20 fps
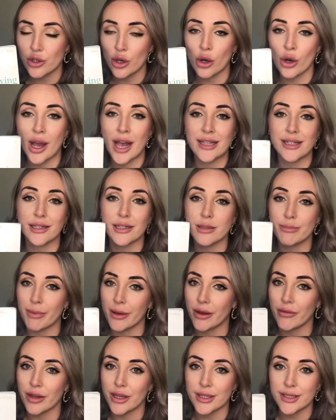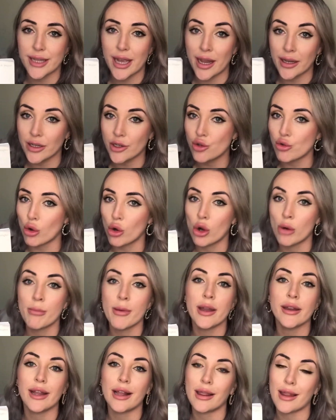or has experienced any trauma,
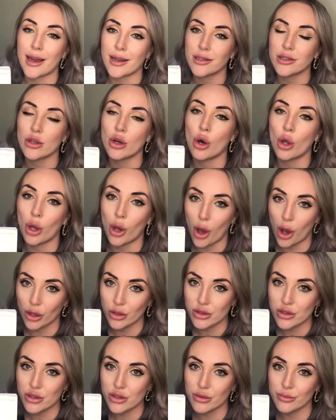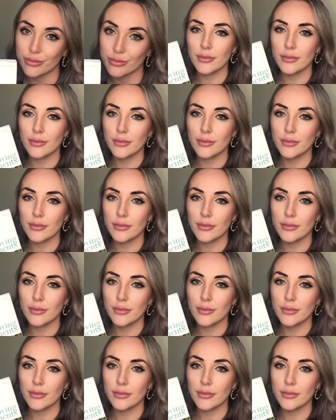neglect or loss.